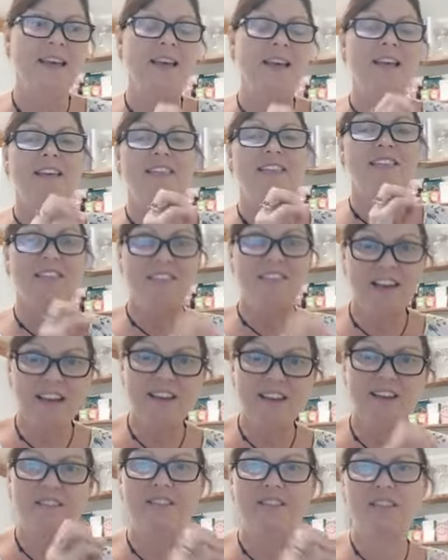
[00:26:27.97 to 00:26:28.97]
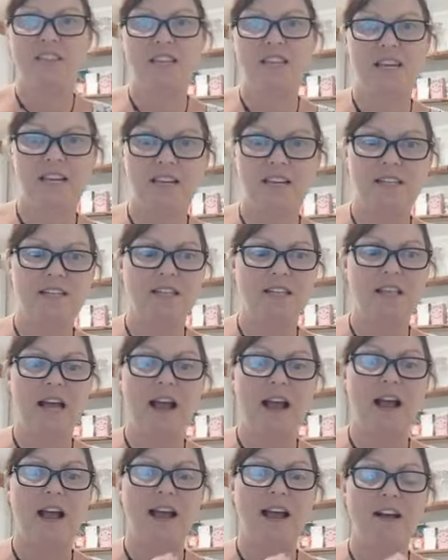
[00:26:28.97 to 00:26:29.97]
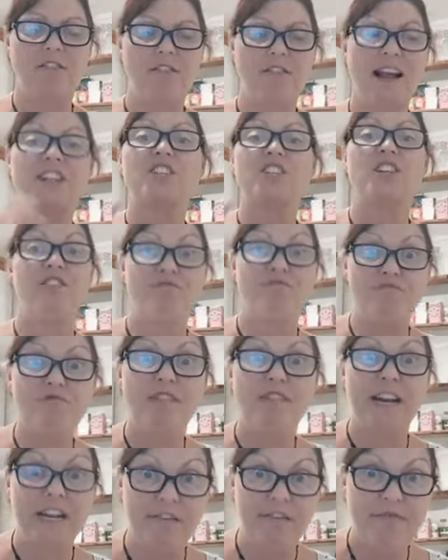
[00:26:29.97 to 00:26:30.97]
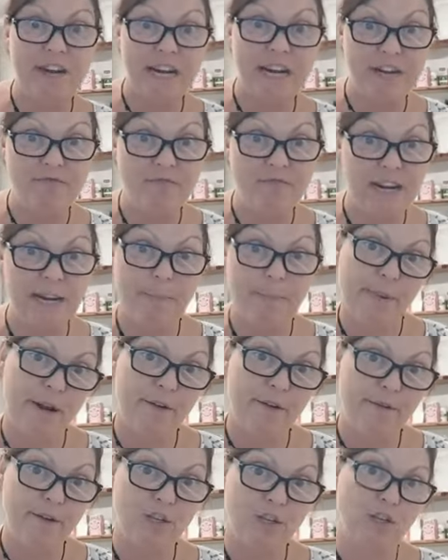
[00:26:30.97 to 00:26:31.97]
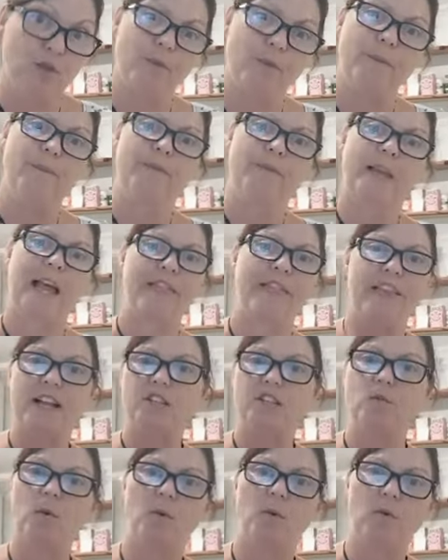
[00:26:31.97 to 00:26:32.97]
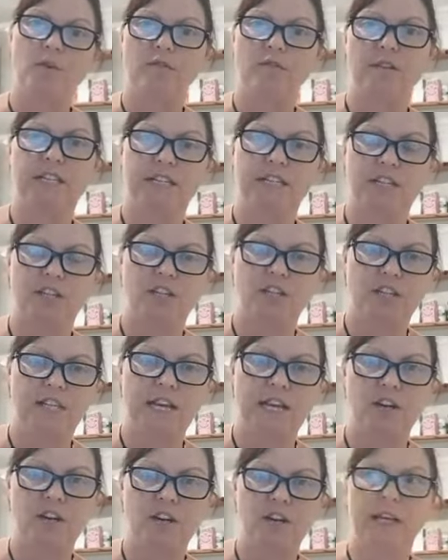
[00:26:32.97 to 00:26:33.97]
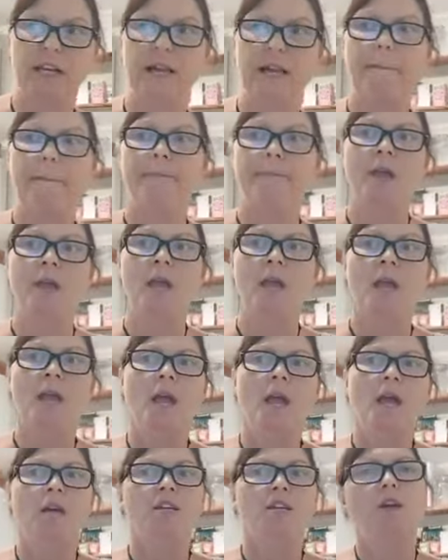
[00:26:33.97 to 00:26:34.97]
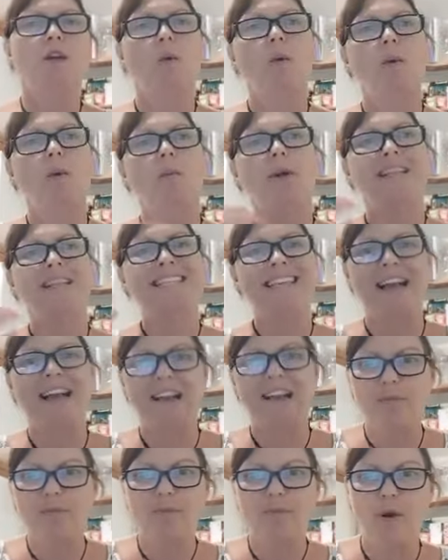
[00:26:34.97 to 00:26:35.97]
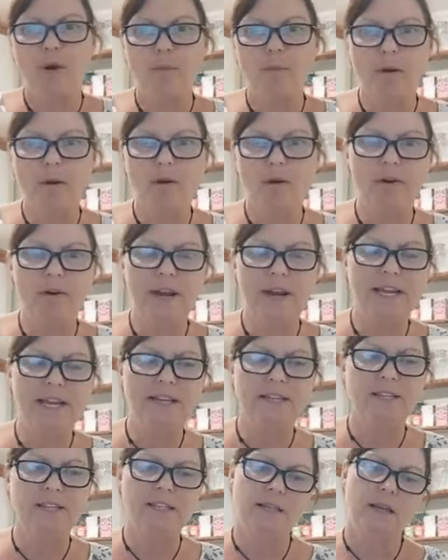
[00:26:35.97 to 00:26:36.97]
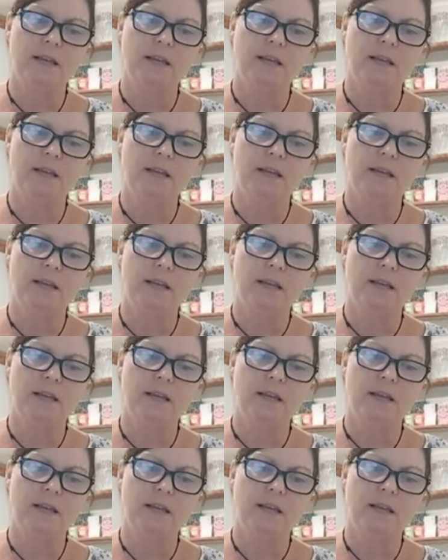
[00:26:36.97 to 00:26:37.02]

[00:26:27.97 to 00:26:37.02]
they are the things that are actually really really really beneficial and that's what all the research is now looking at so when we take probiotics